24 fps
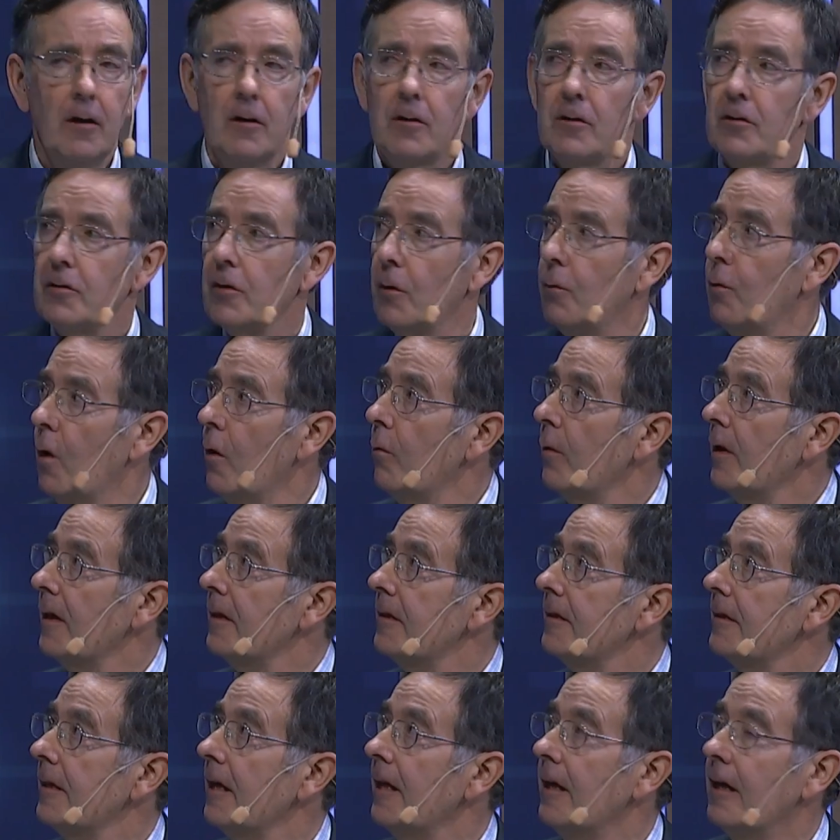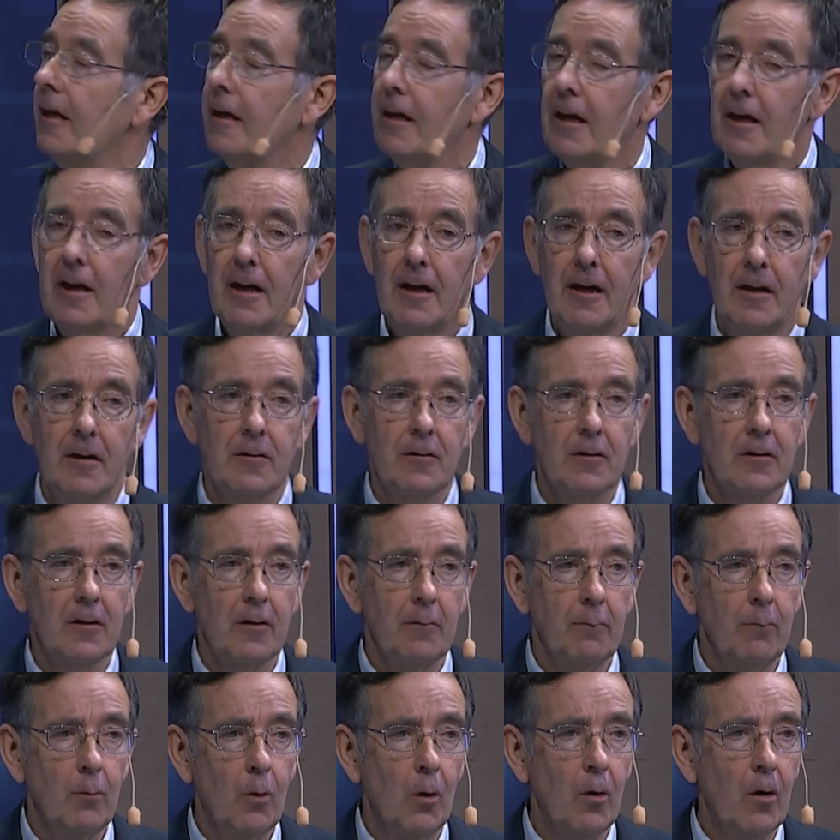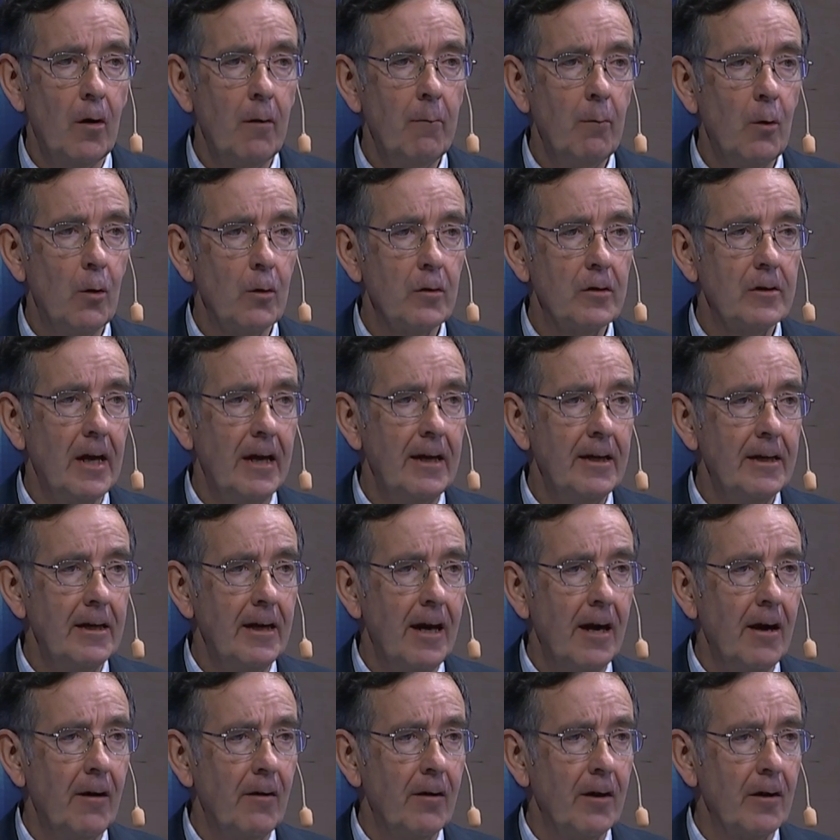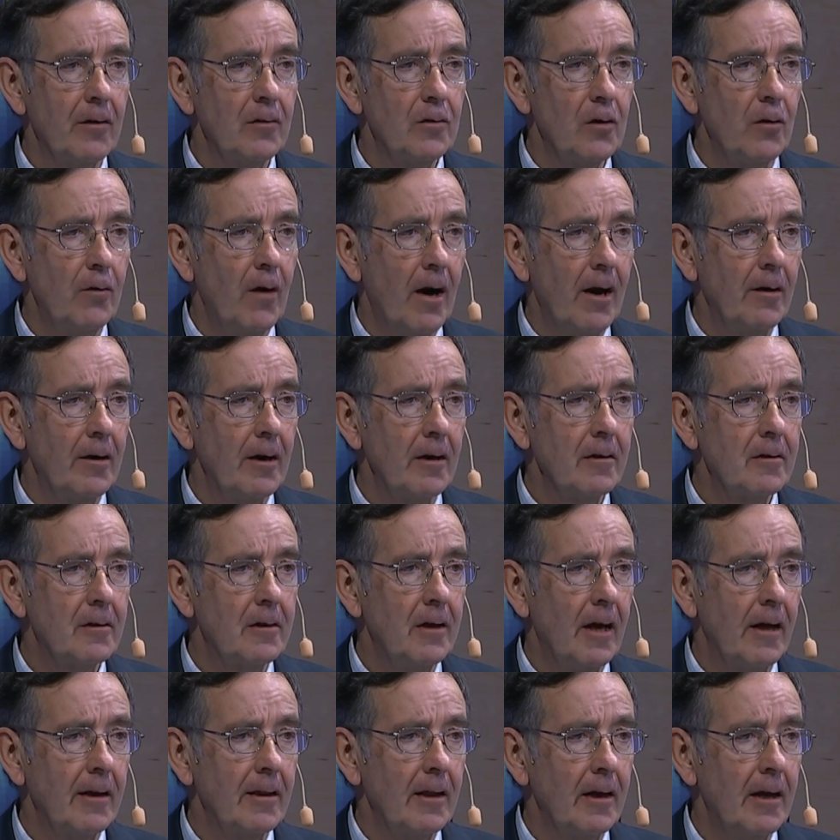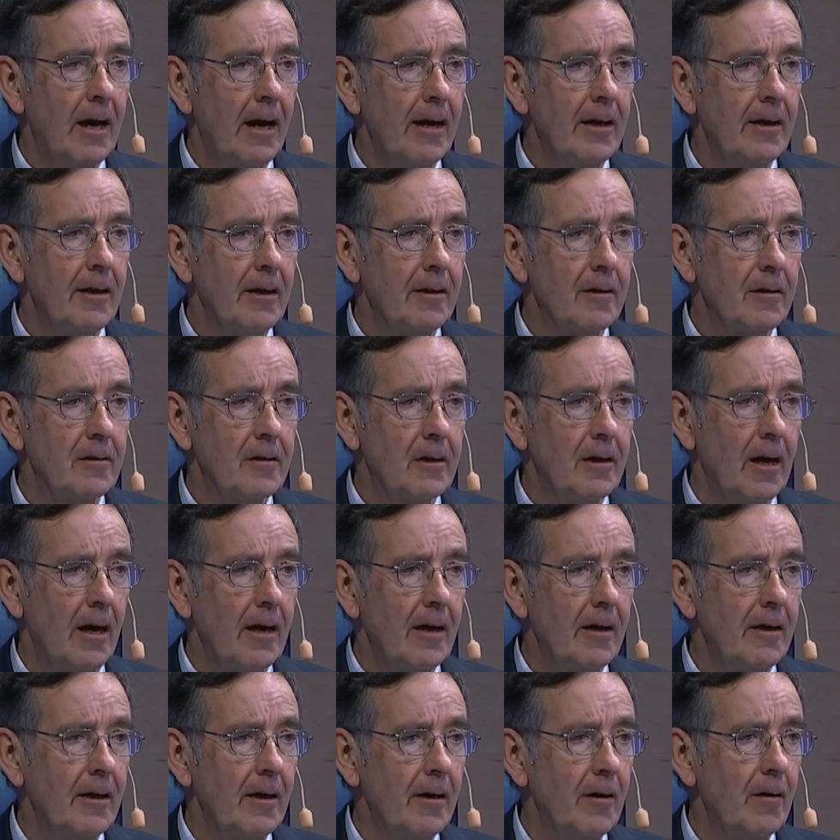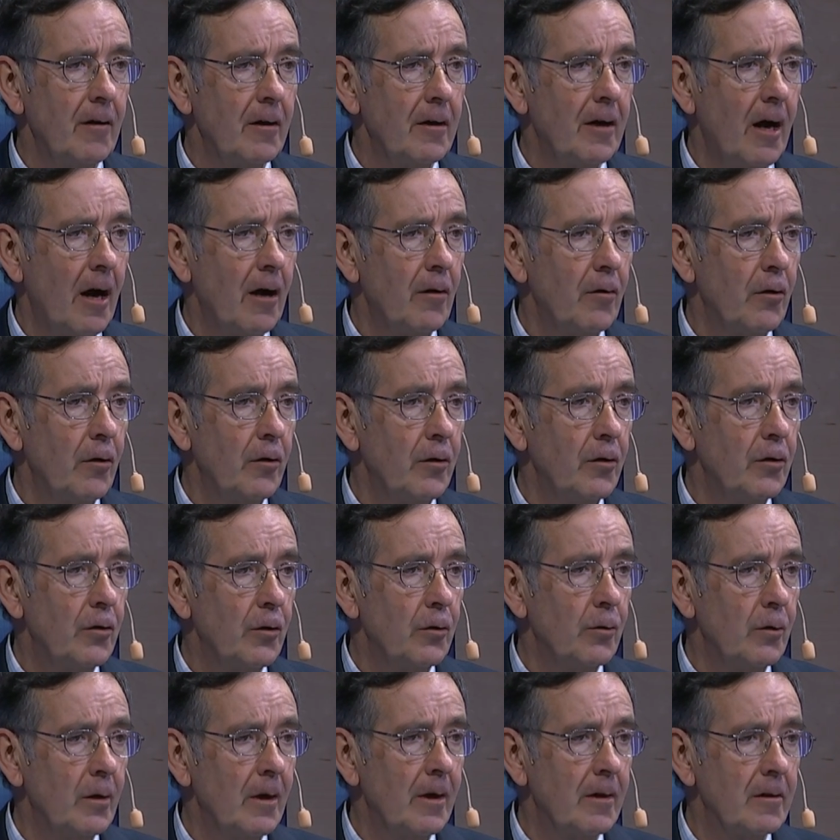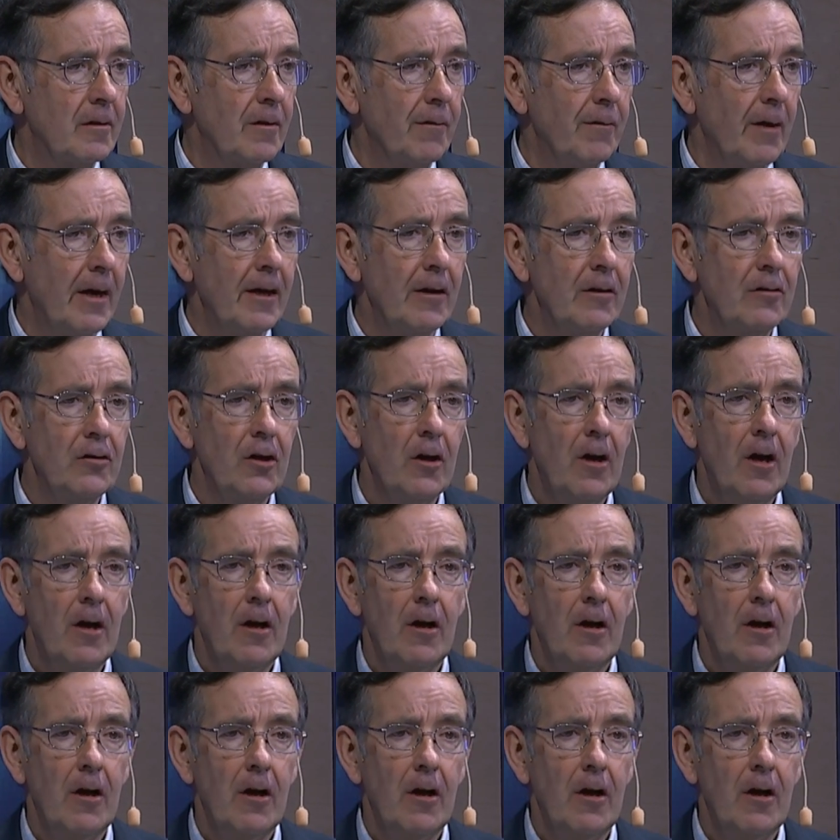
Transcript: So what we see is more and more centenarians around us, like the lady in the slide here at 102 years of age,